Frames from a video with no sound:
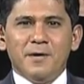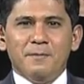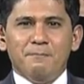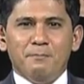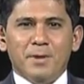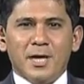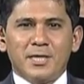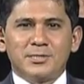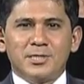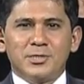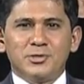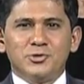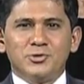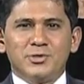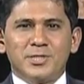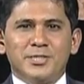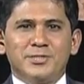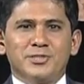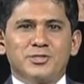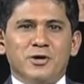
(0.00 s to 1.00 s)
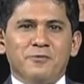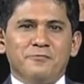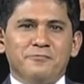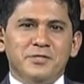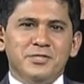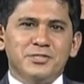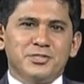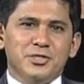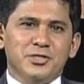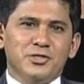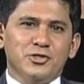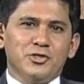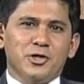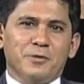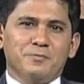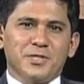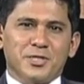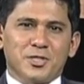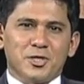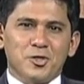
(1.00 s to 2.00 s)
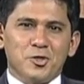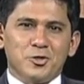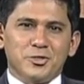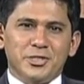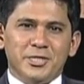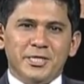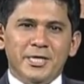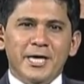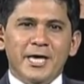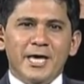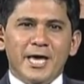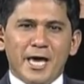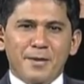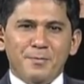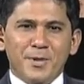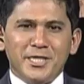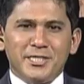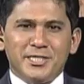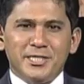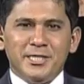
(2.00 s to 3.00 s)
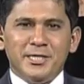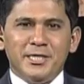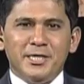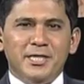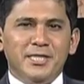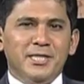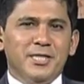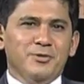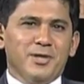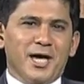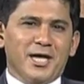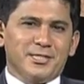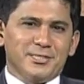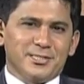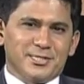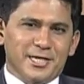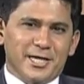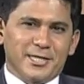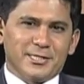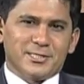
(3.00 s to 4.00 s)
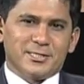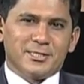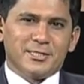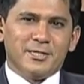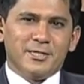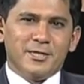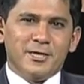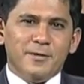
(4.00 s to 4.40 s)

Massachusetts of Institute of Technology, MIT, in the United States.